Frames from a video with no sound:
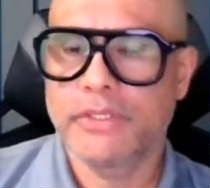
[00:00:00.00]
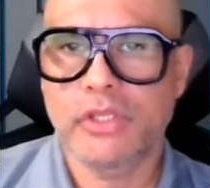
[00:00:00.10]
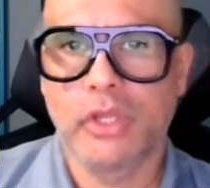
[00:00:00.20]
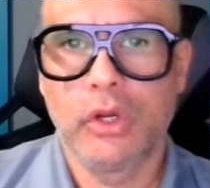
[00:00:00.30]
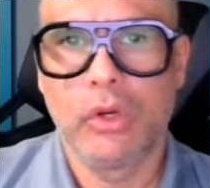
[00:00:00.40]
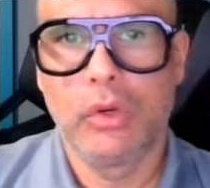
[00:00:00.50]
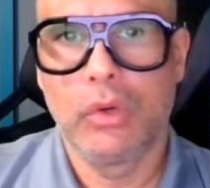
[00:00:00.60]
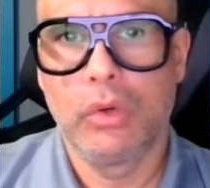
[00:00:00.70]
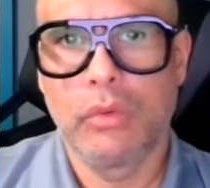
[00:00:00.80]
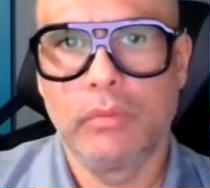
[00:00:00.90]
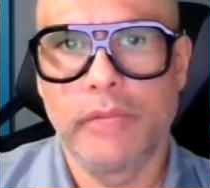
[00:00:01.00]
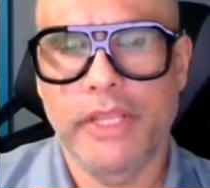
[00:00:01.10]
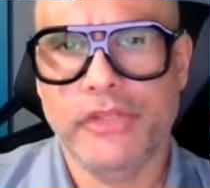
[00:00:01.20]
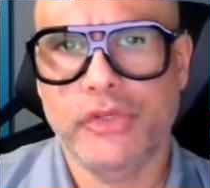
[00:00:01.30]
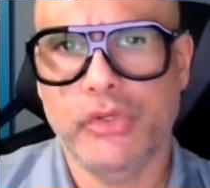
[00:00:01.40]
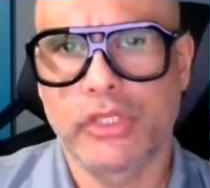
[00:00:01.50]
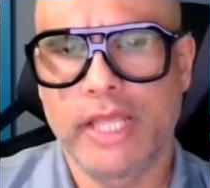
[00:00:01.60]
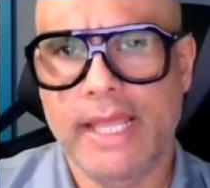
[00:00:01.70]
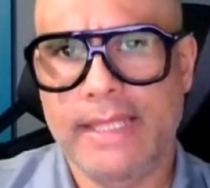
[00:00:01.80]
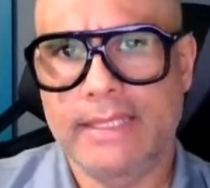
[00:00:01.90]
So make sure
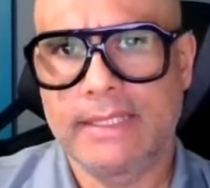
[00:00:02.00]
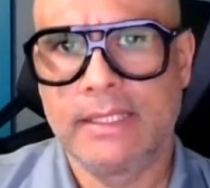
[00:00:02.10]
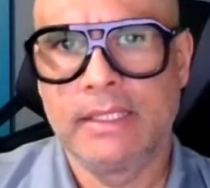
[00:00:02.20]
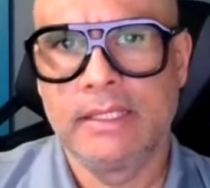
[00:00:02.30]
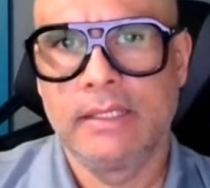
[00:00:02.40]
that,